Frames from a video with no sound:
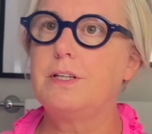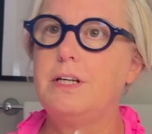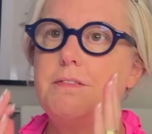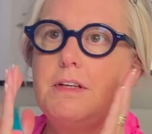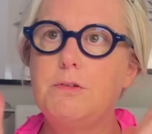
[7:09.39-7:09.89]

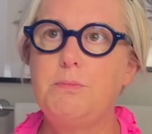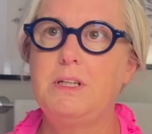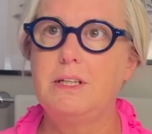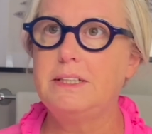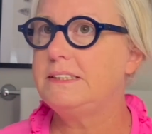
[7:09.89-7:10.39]
Kind of giving me
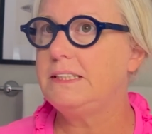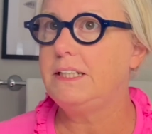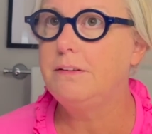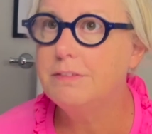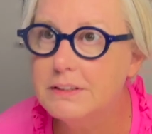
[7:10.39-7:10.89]
a nice
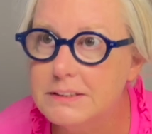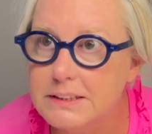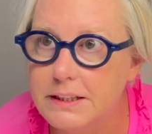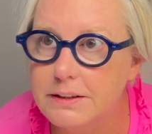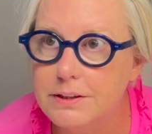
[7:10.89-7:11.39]
even
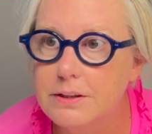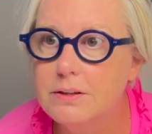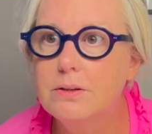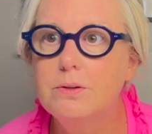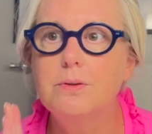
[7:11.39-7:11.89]
skin
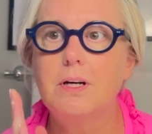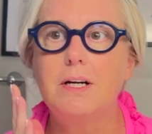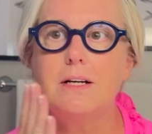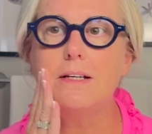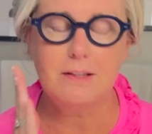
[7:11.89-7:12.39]
tone.
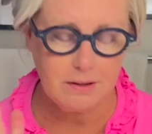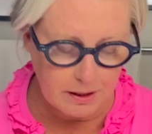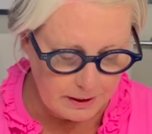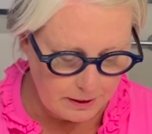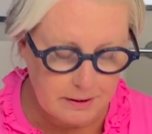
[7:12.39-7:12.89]
I
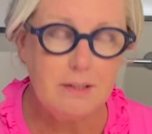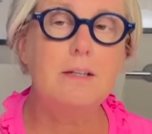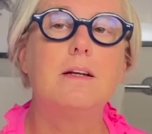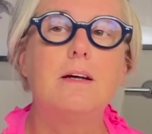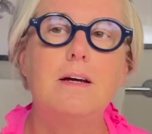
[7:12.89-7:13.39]
like
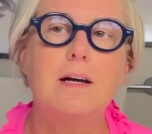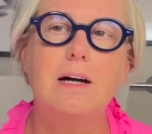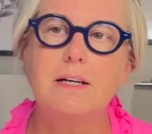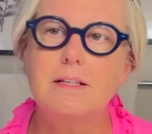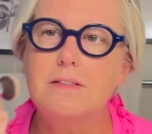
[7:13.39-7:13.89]
that
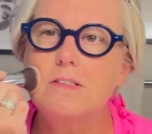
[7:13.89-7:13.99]
I can